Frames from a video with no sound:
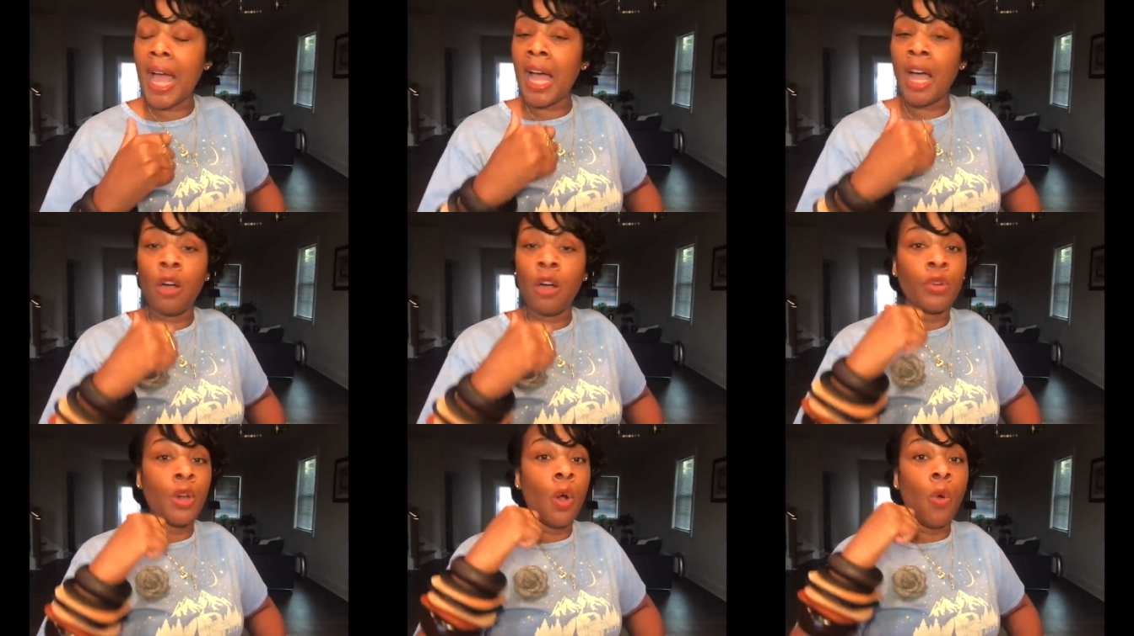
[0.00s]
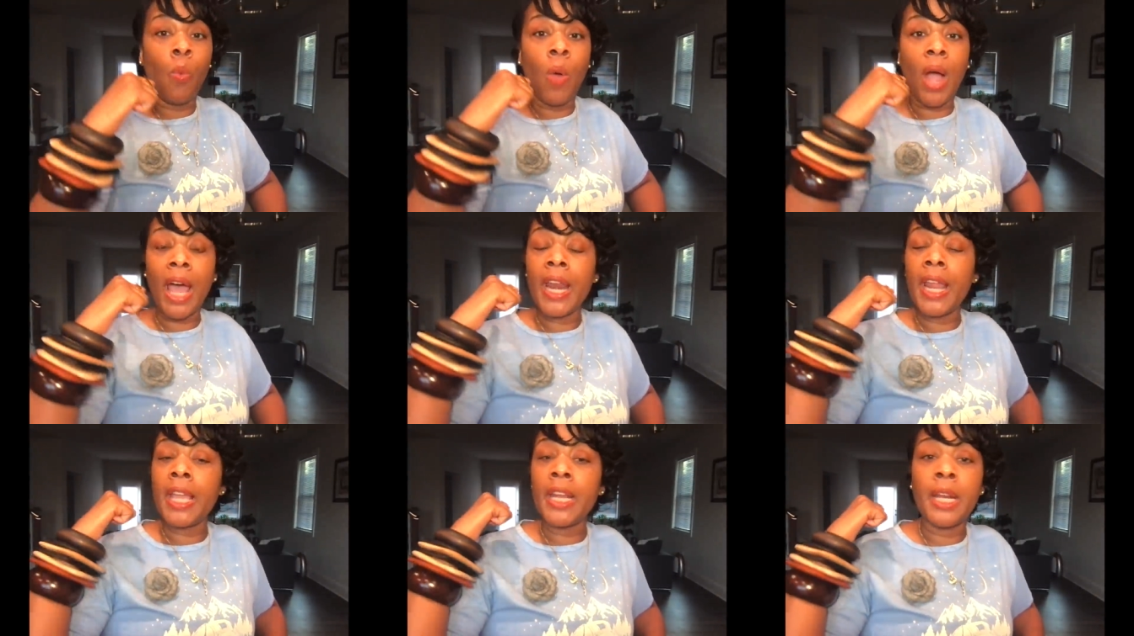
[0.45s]
I don't know
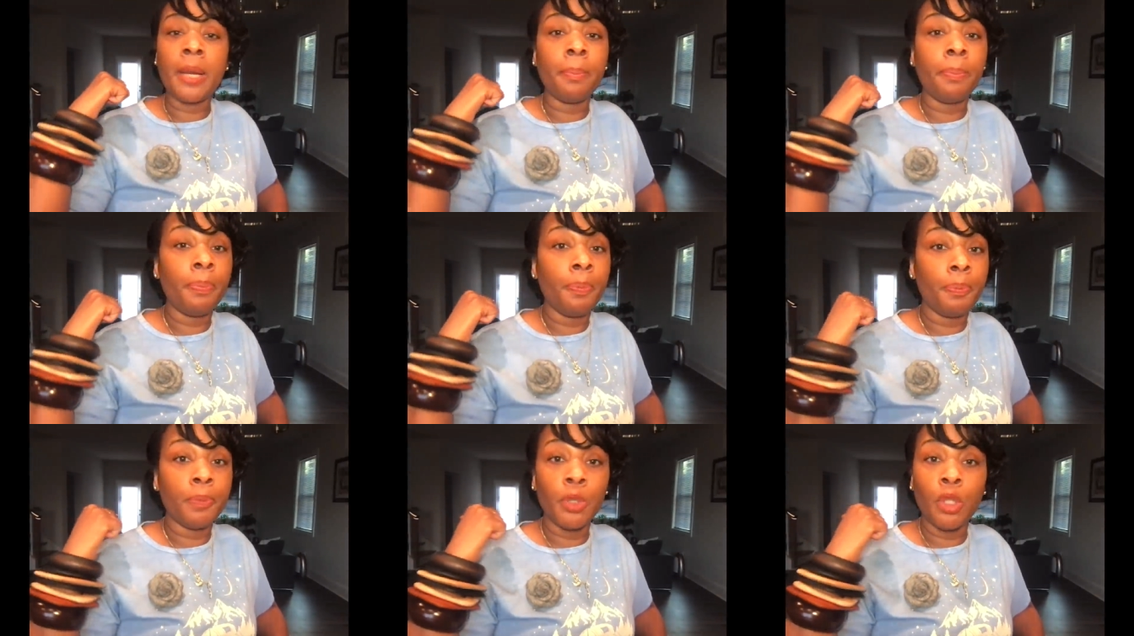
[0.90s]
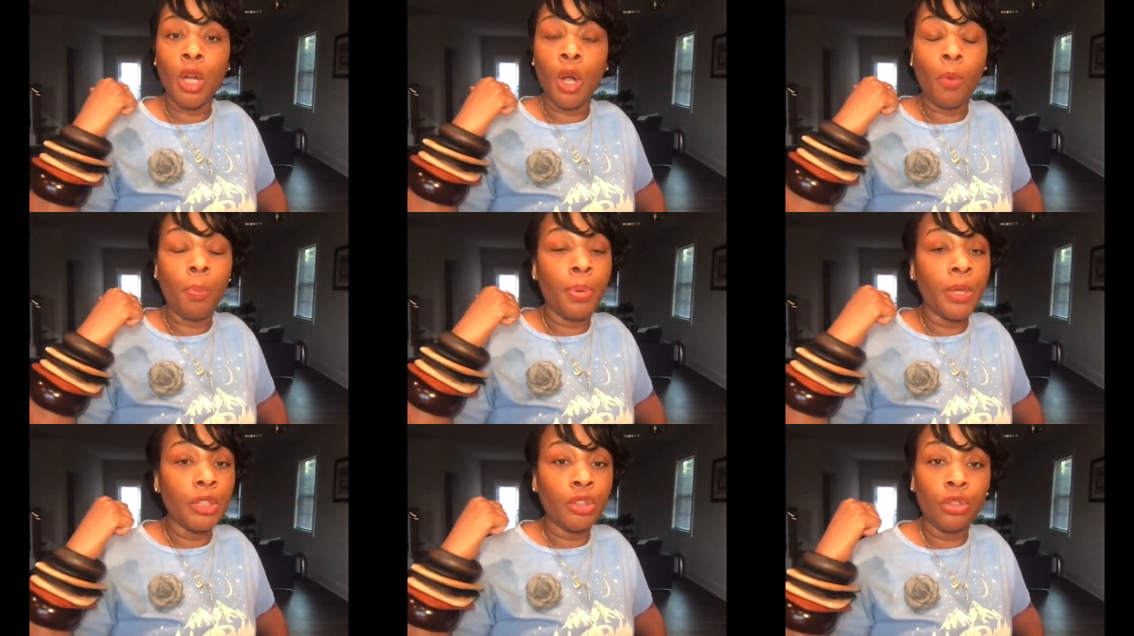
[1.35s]
why they didn't, you
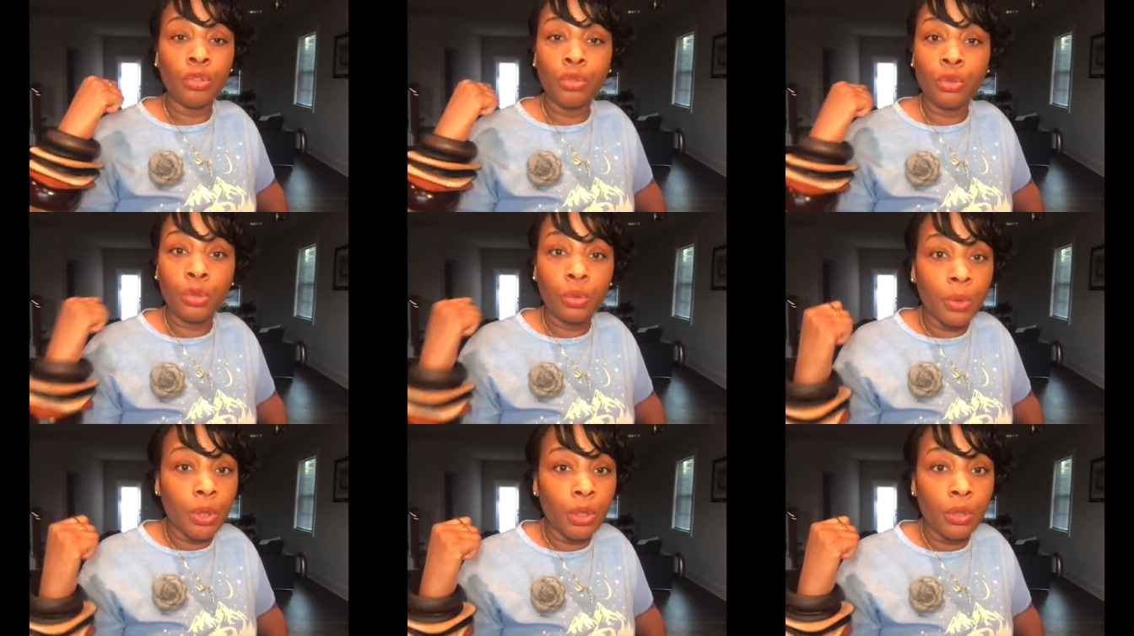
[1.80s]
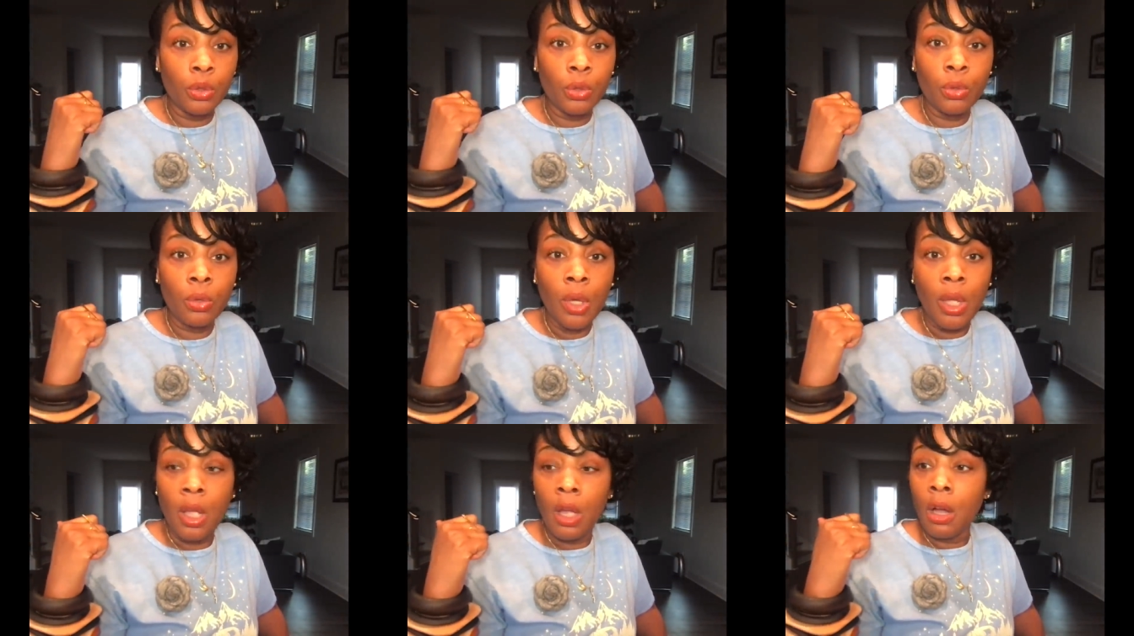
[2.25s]
know, put you through